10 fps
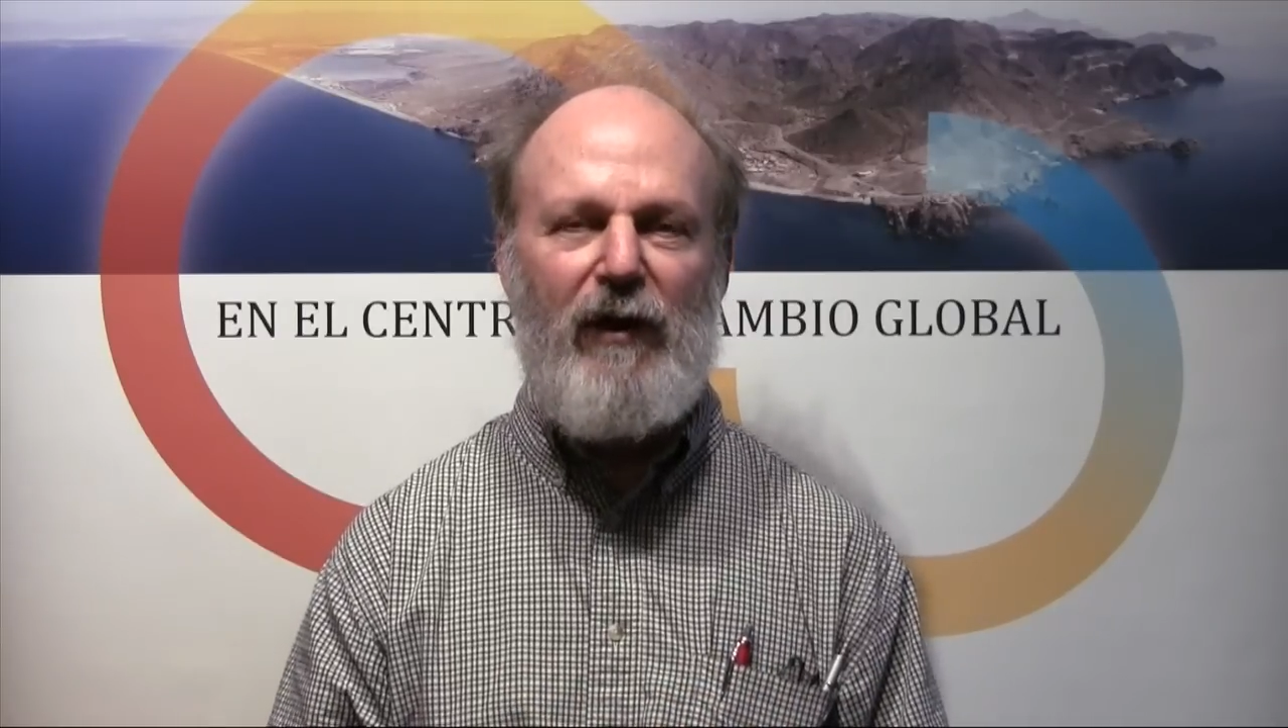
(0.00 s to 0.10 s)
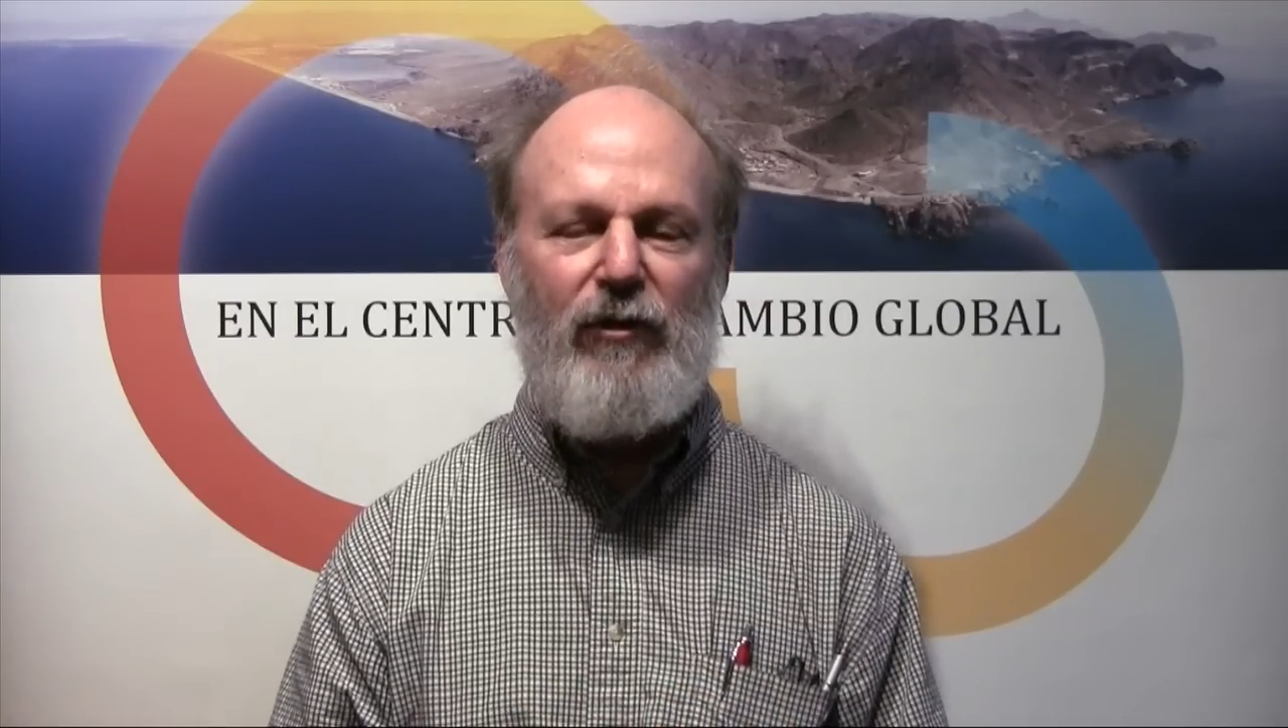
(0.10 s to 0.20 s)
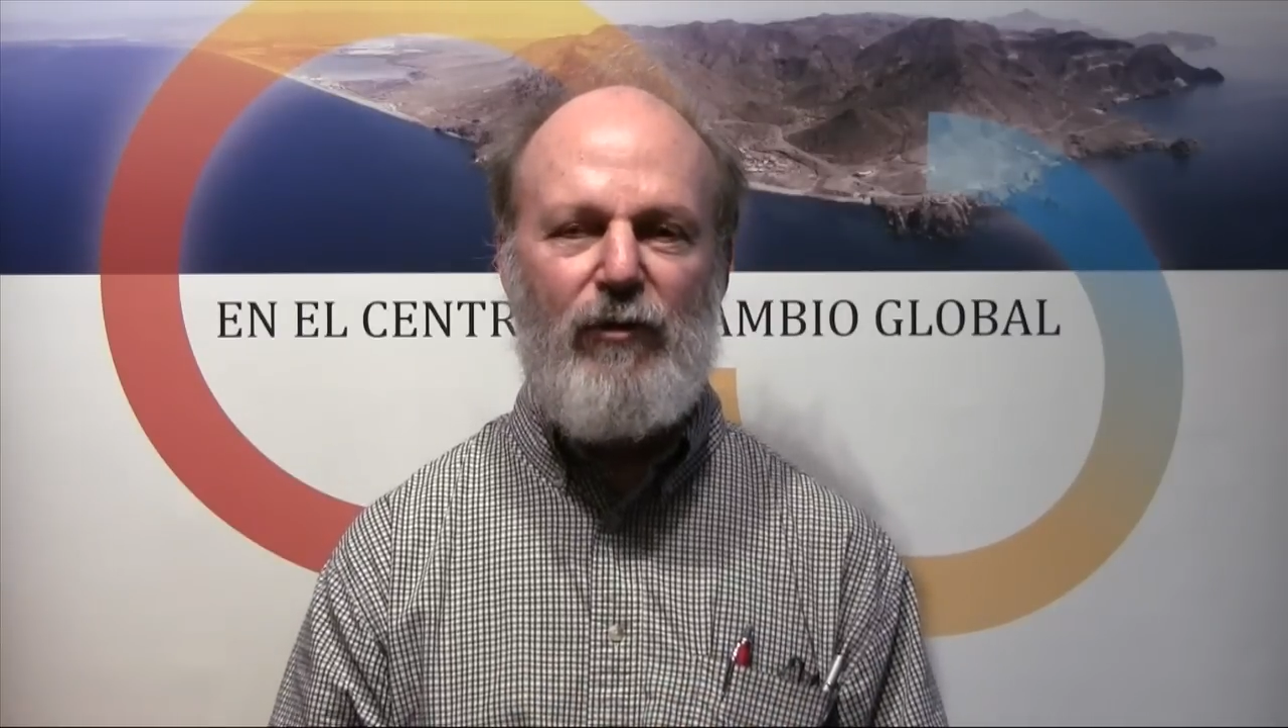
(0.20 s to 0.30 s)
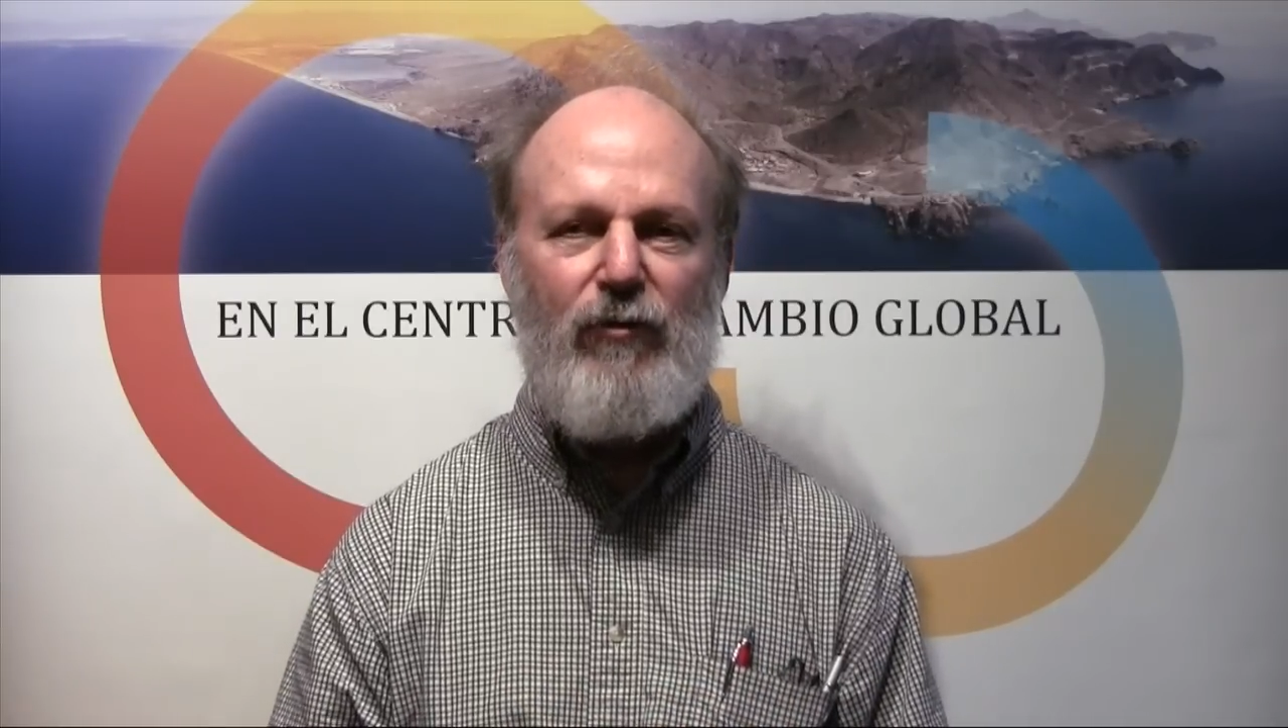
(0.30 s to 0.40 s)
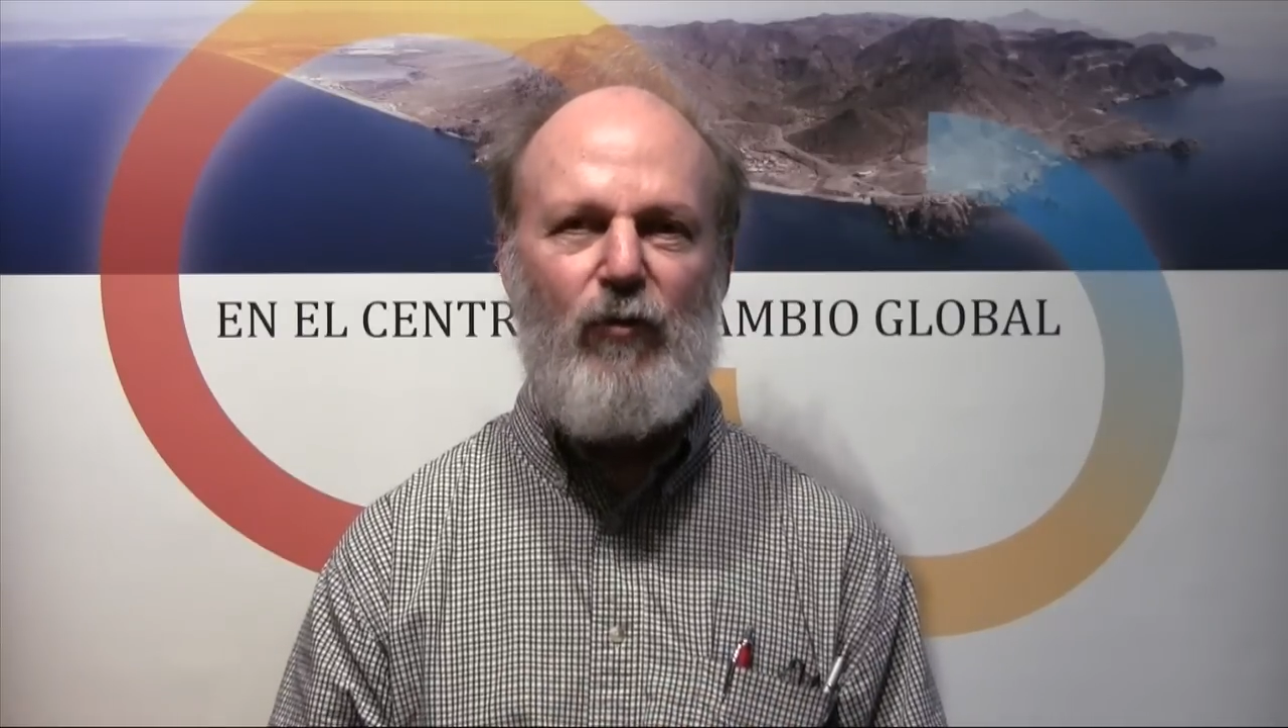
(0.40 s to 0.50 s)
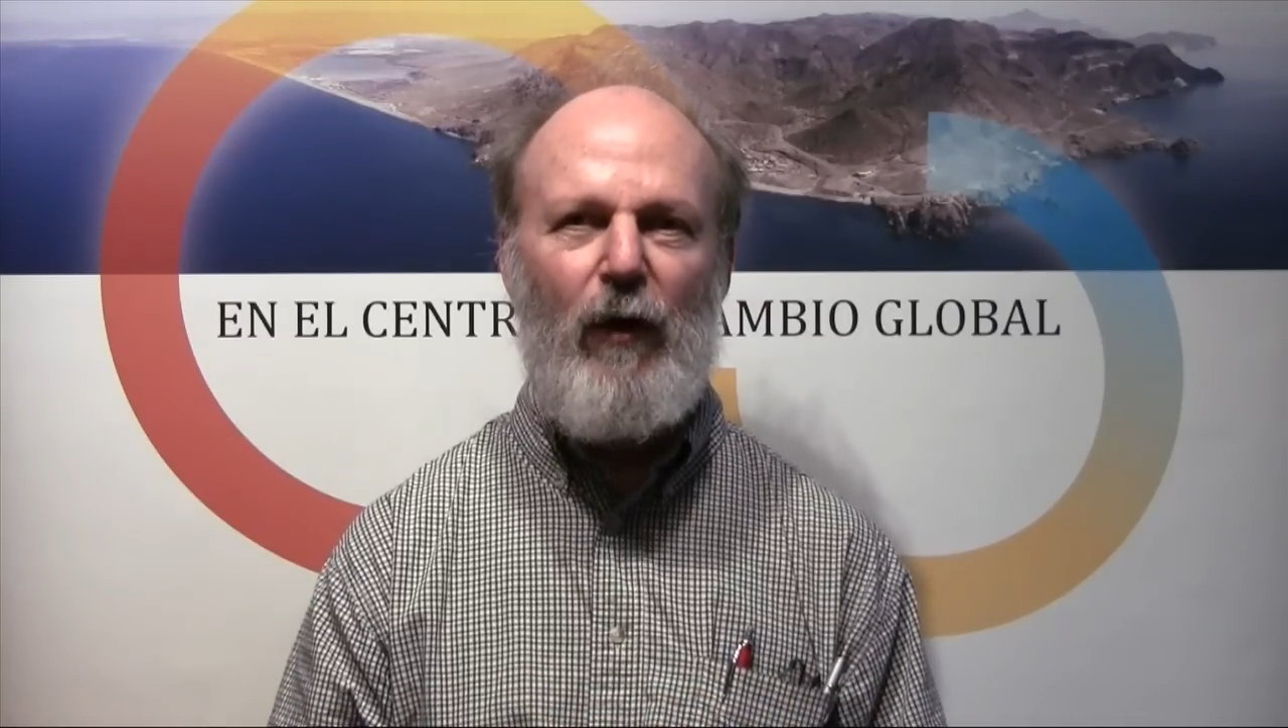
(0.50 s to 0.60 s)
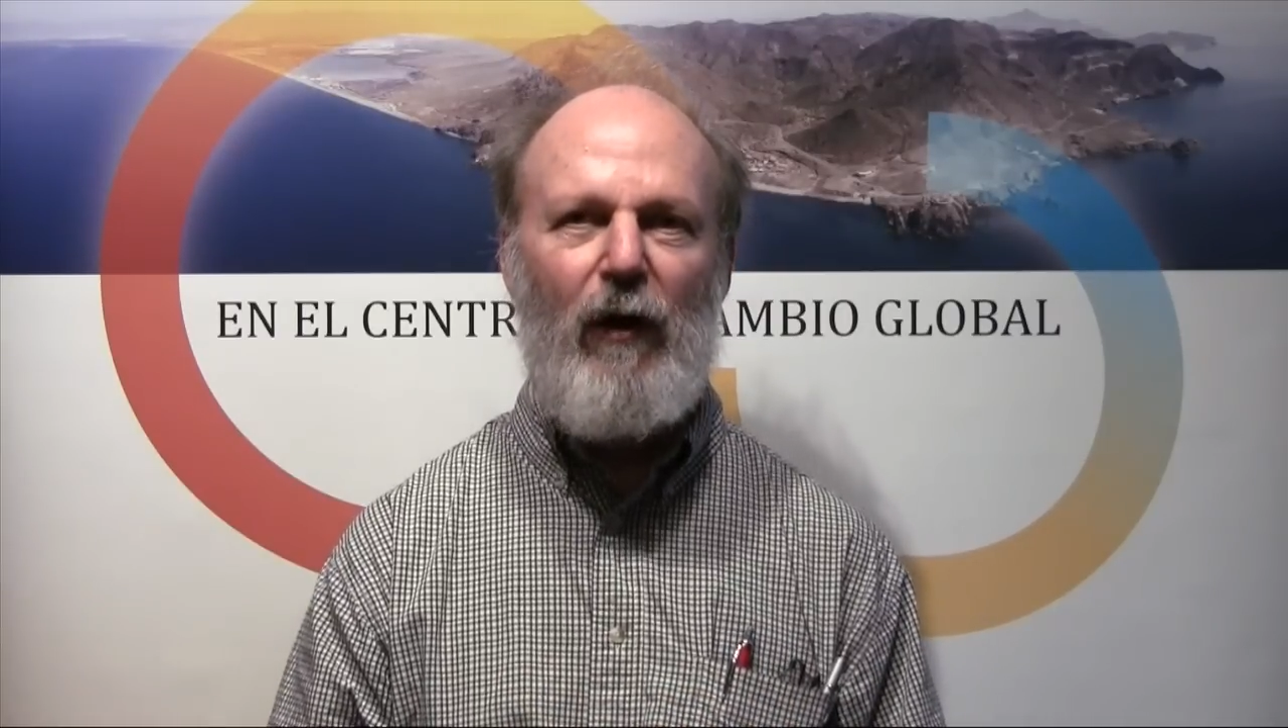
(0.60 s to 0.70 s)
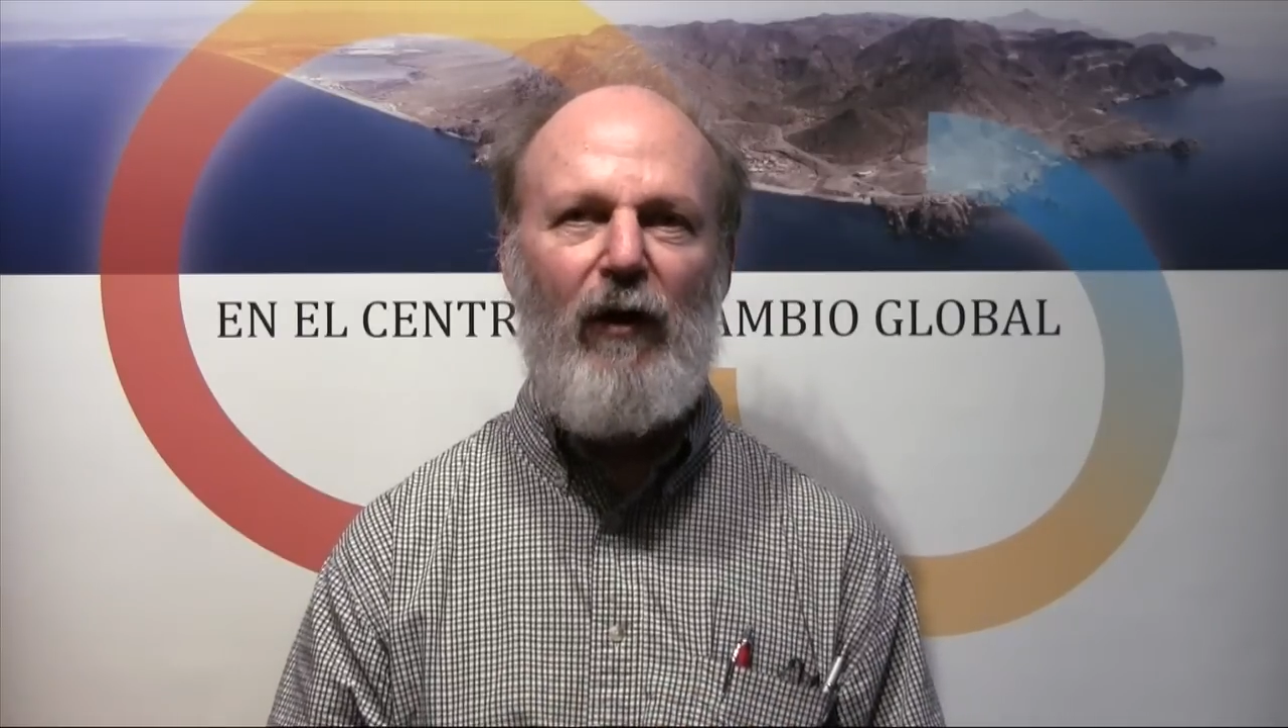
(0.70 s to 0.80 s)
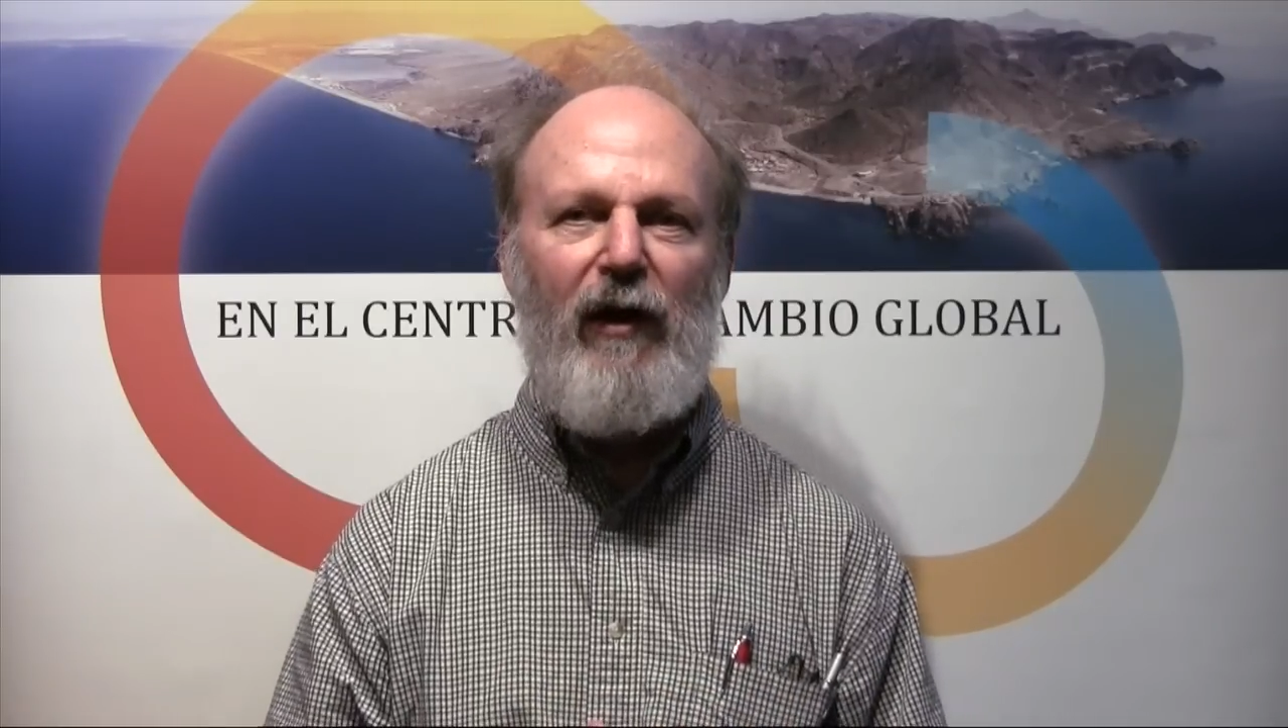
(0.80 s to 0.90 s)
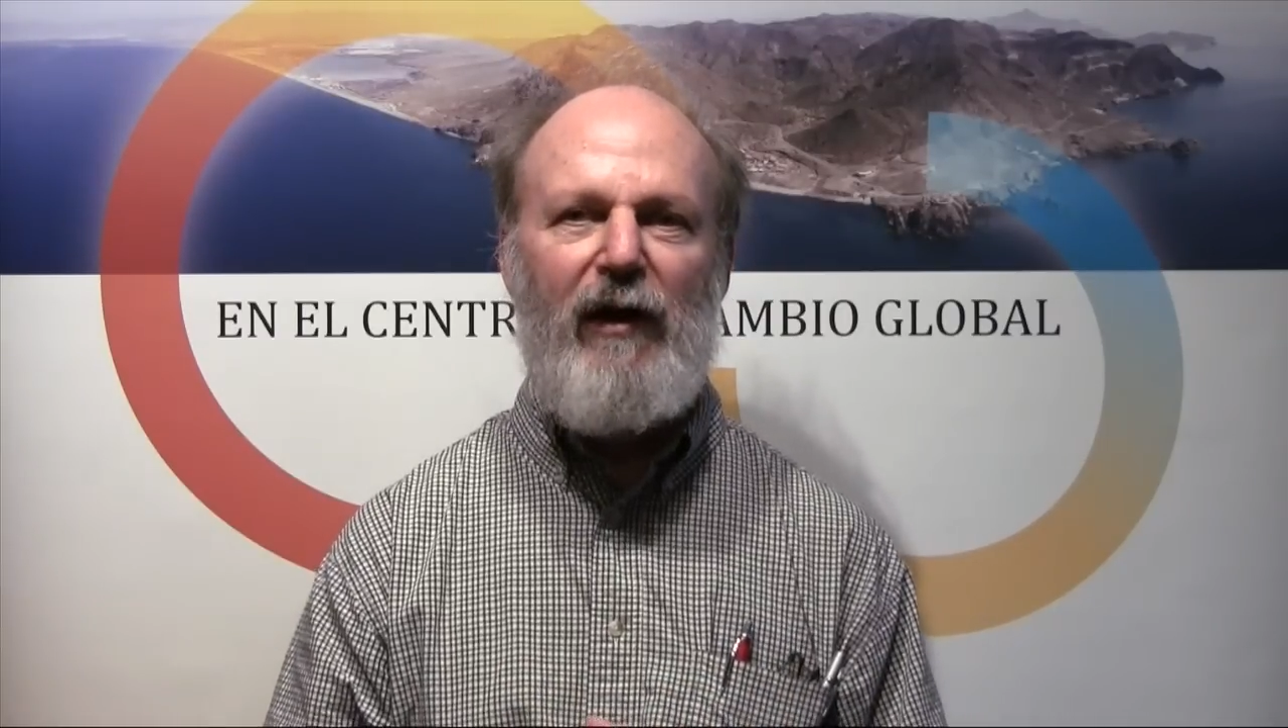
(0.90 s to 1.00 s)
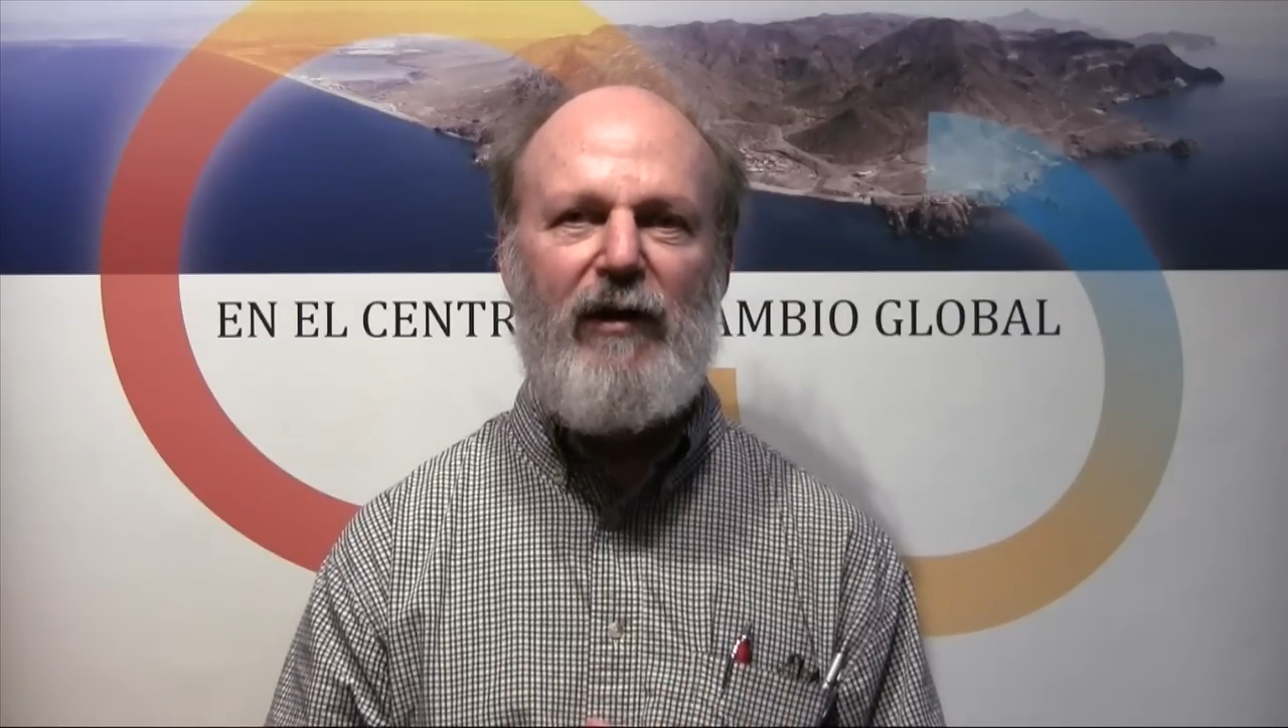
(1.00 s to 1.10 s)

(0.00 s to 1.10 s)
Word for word: issues where